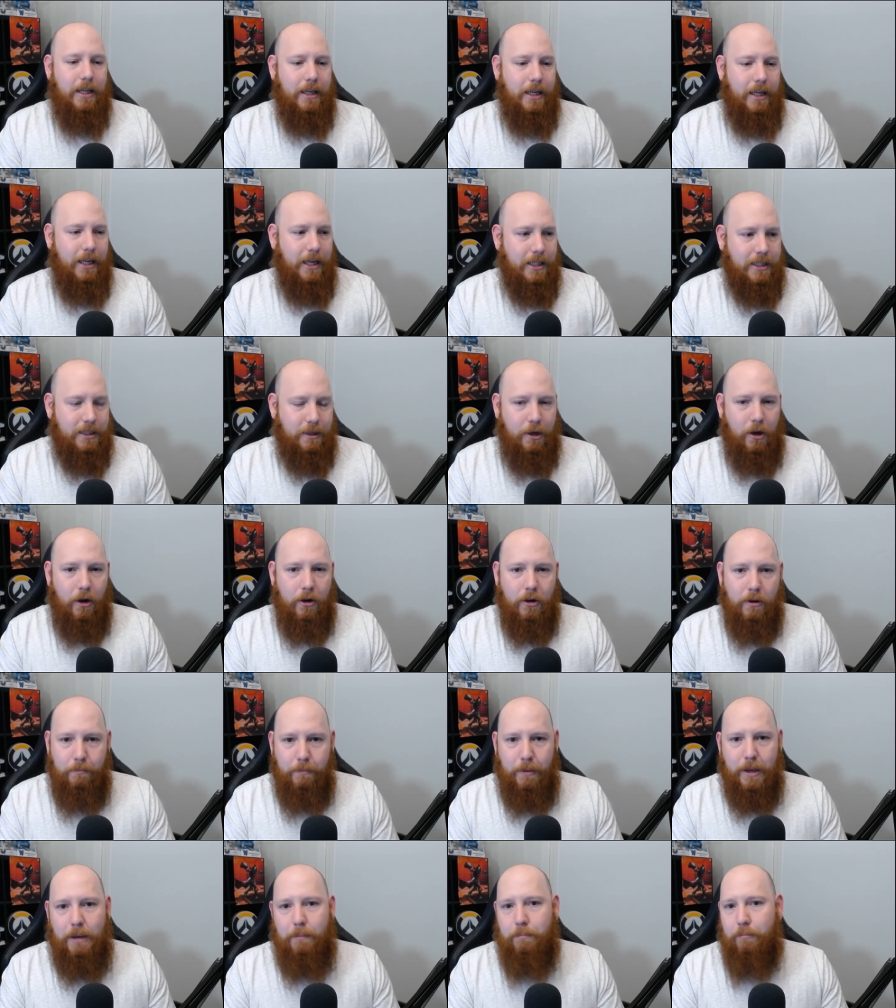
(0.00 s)
it's going
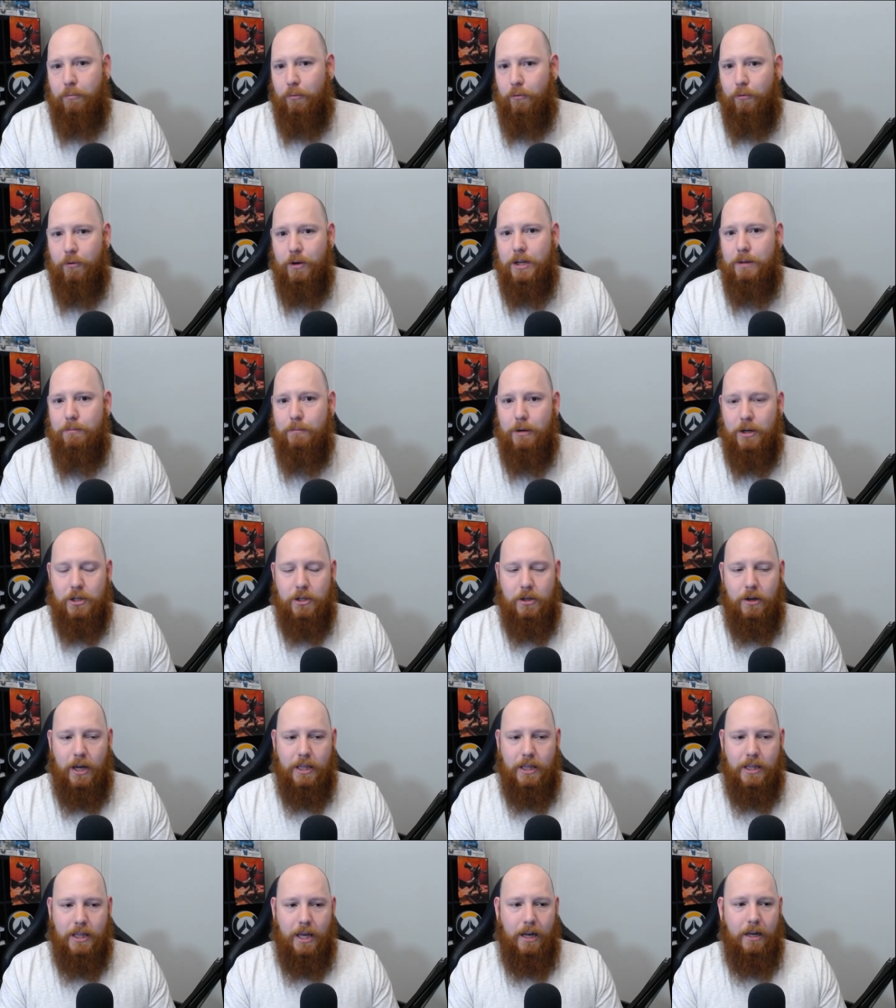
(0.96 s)
to be pretty much
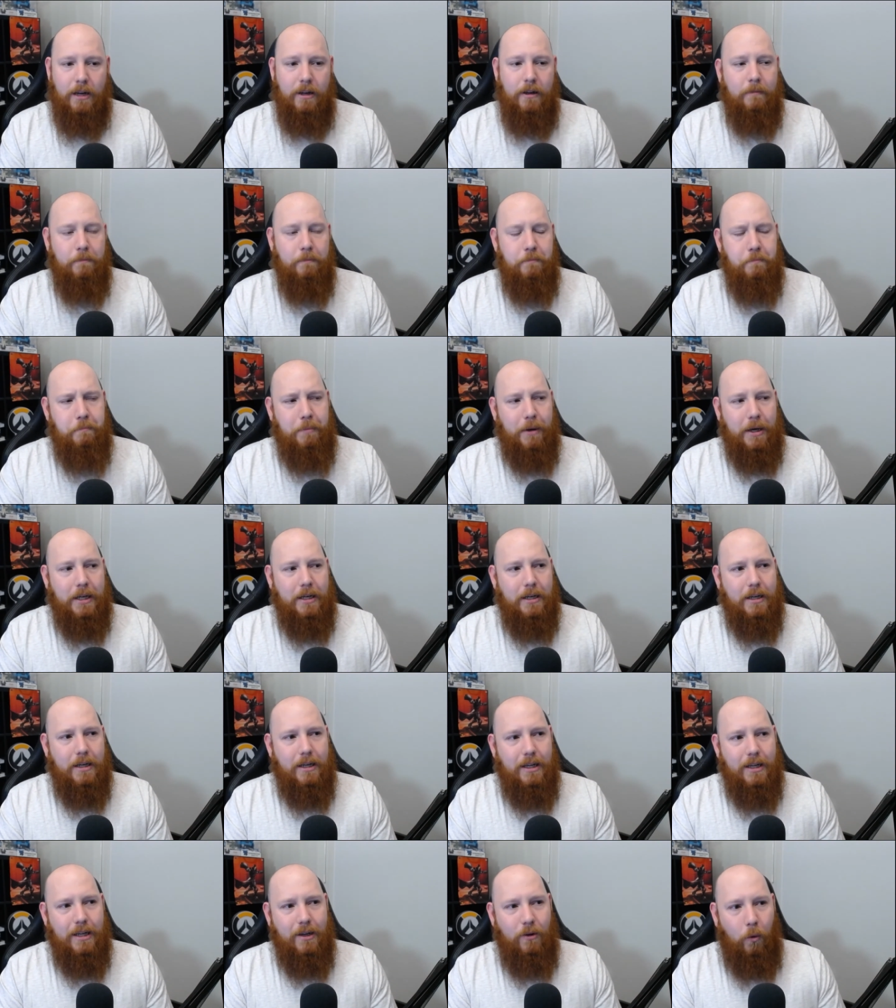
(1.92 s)
like that
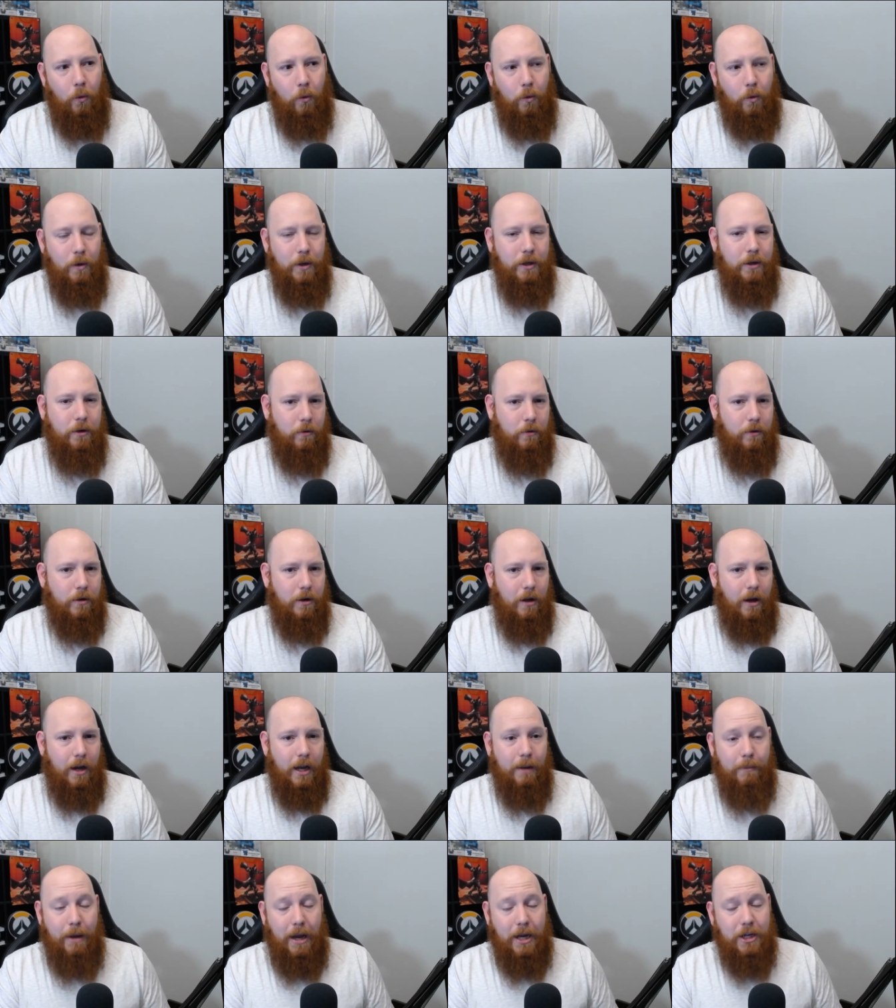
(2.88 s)
but all in all,
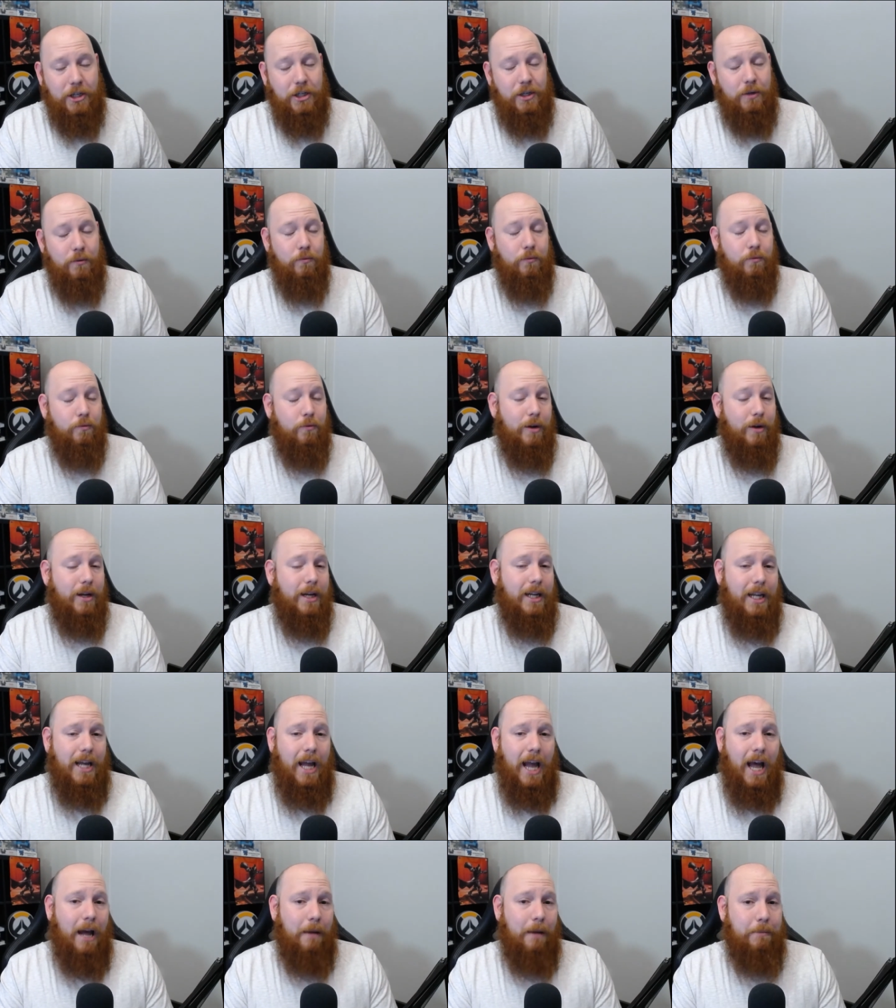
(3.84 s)
I am actually
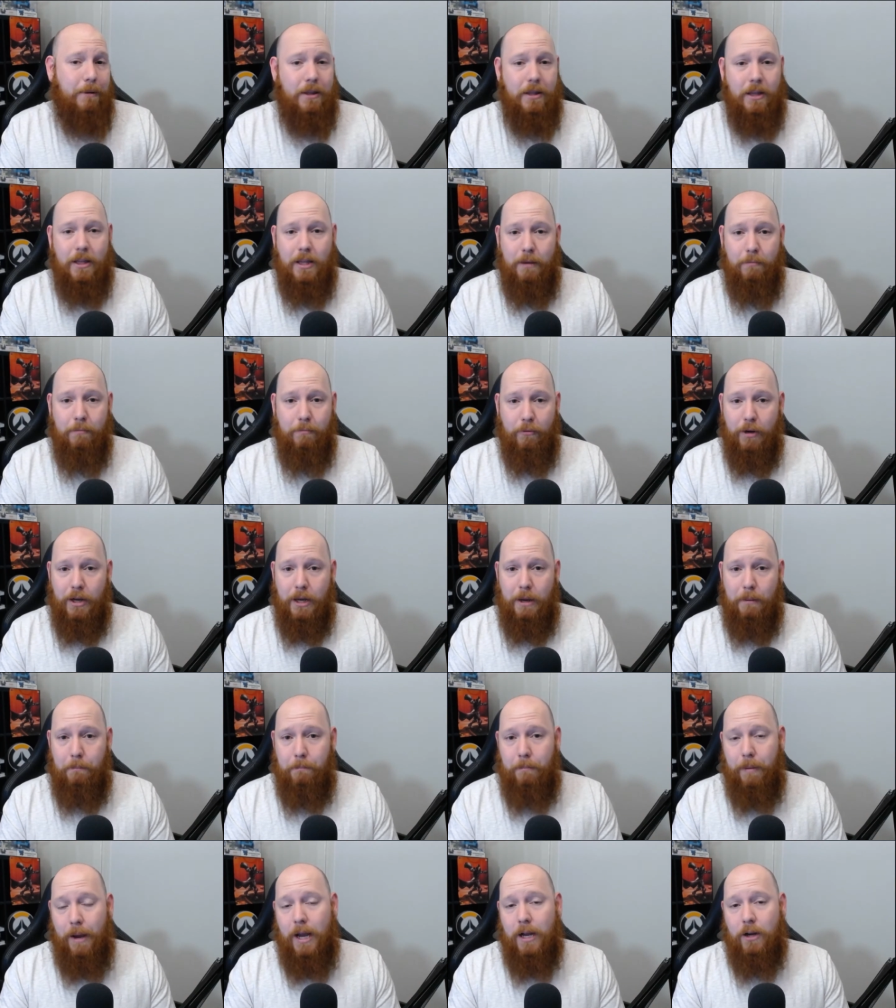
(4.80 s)
really happy that they're
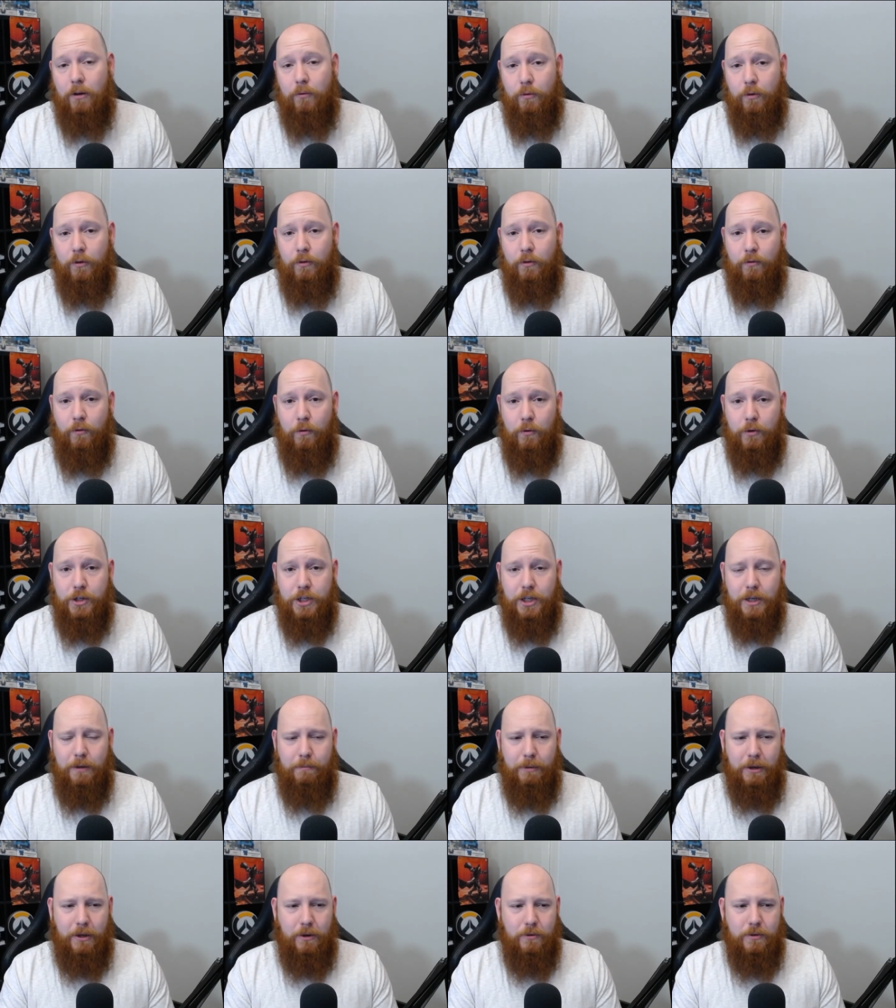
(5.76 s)
bringing back rune
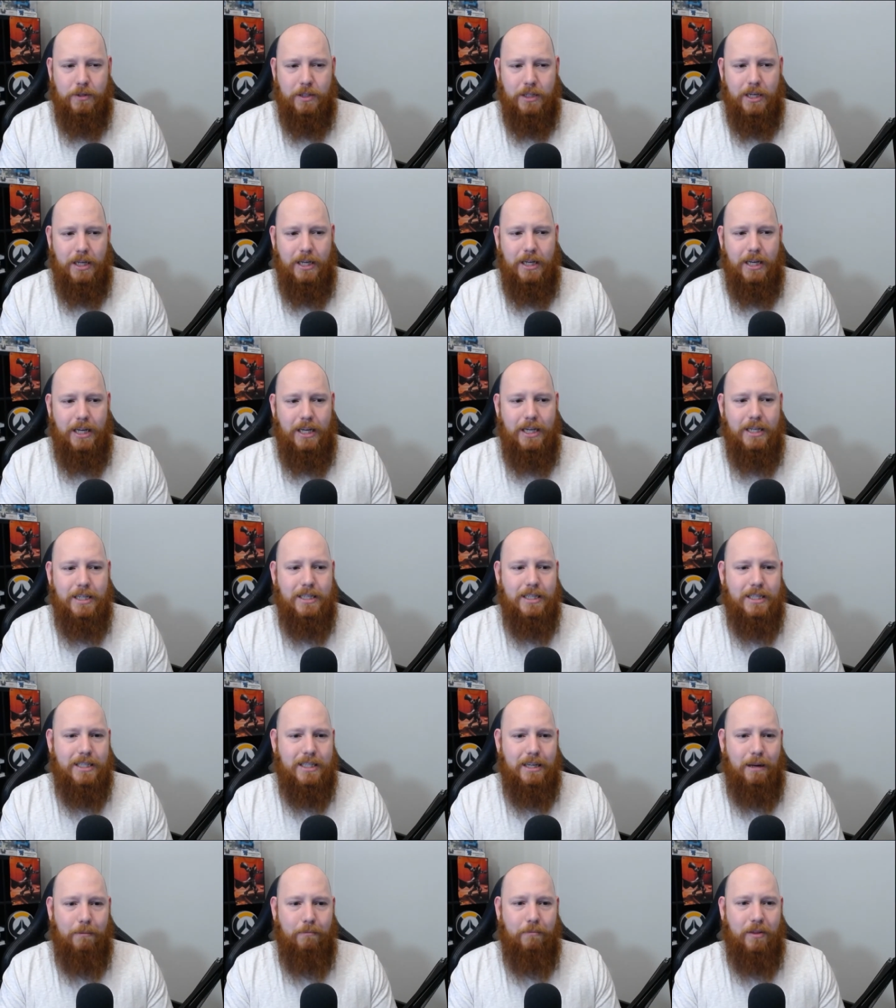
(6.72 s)
forging because it is
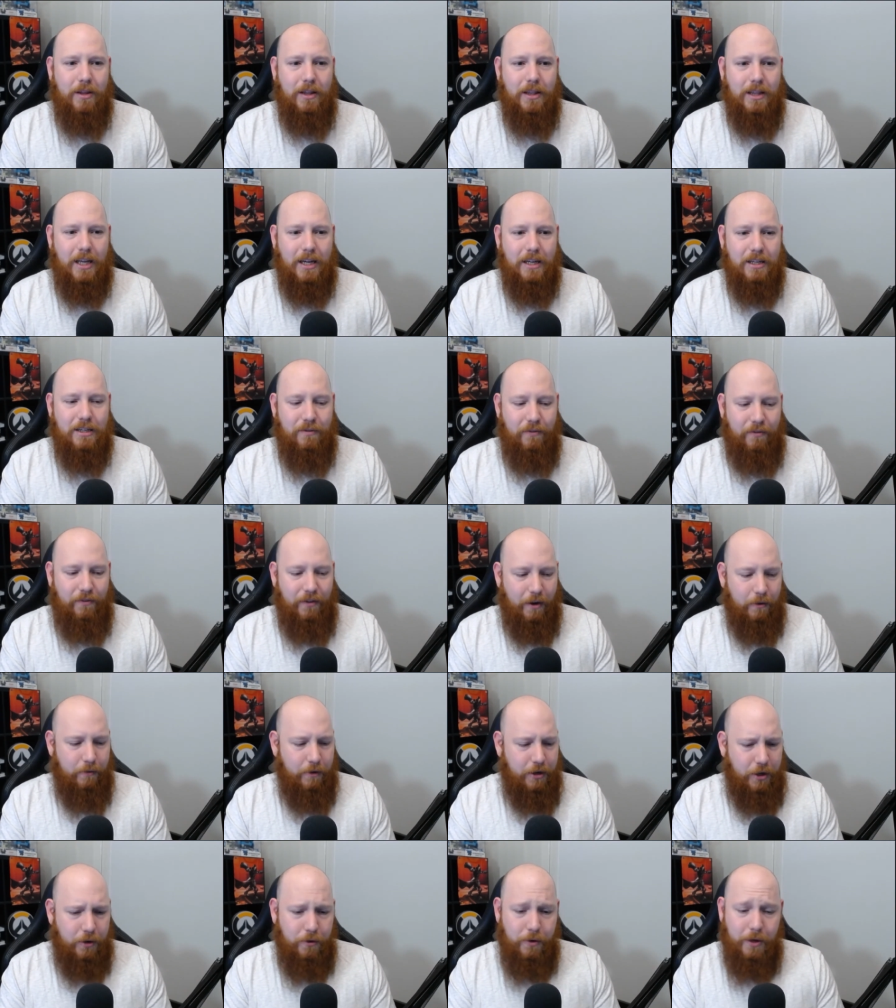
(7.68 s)
something that is
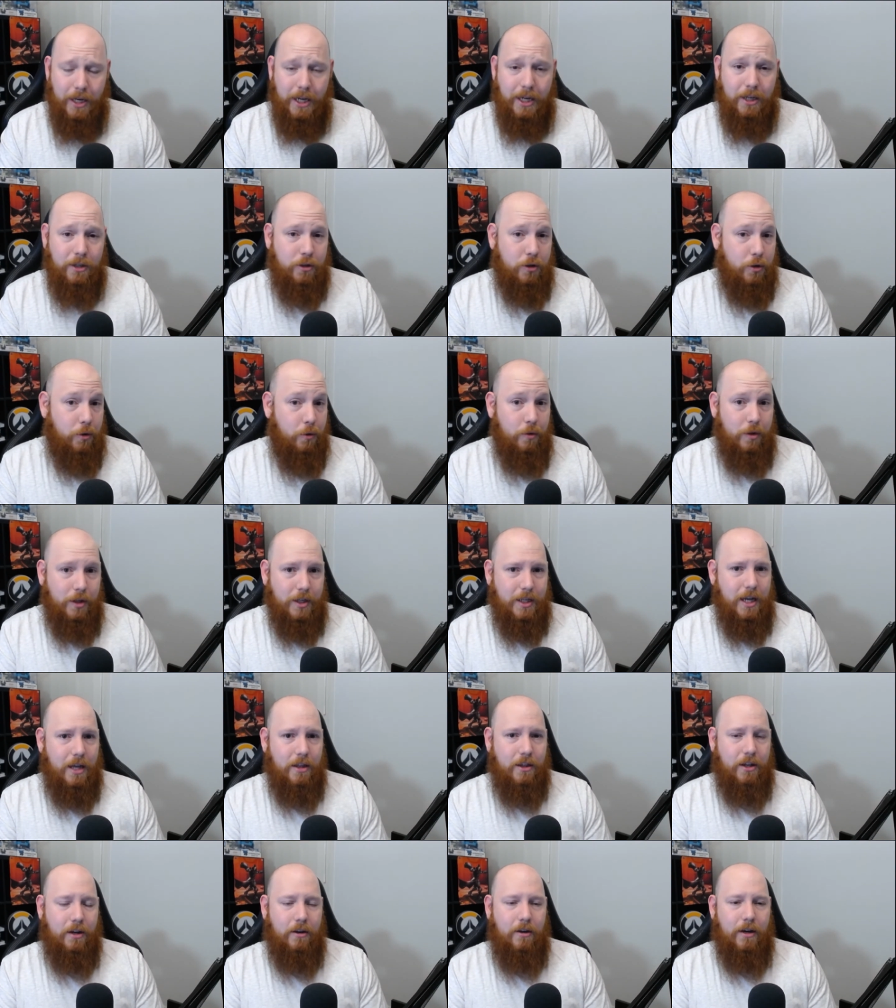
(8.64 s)
very unique to the
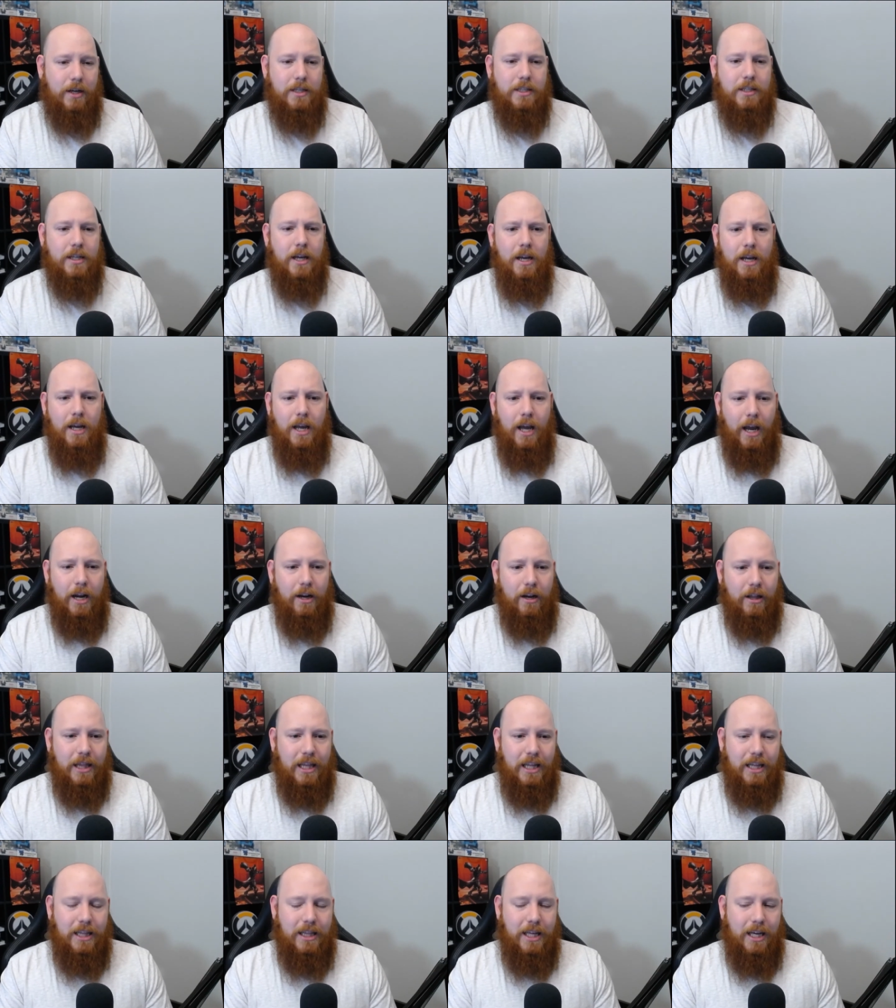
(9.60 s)
Death Knights, and I
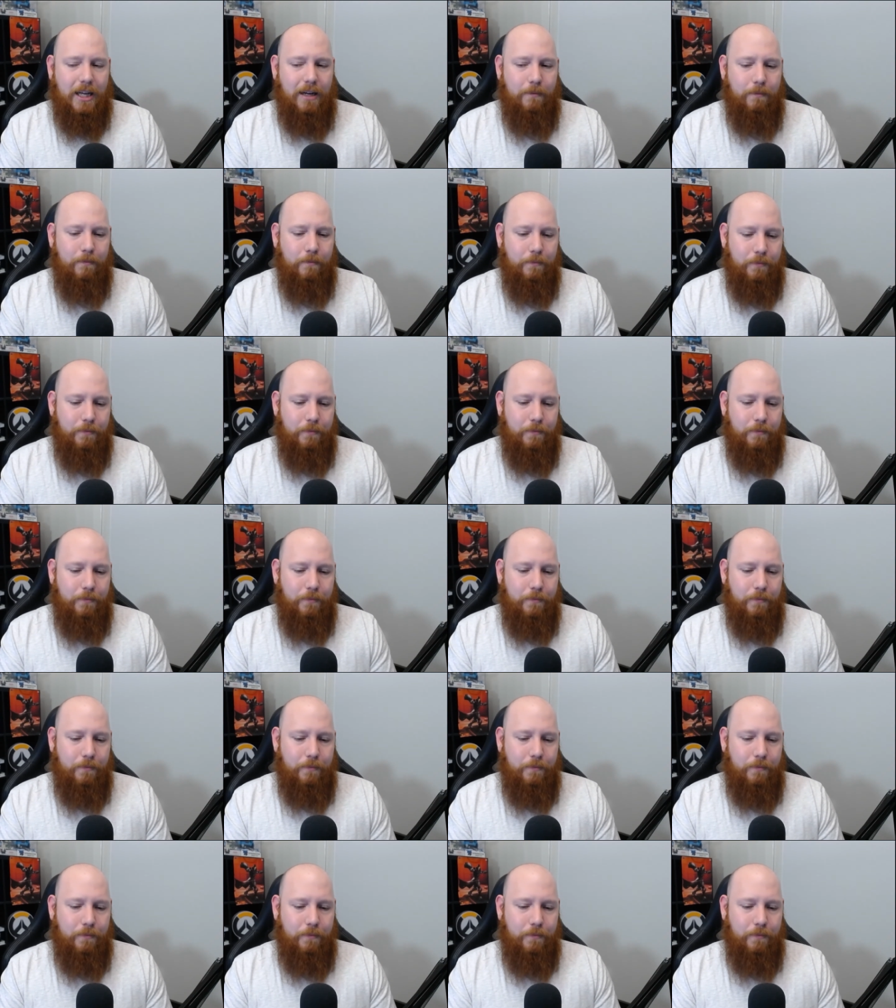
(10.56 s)
think that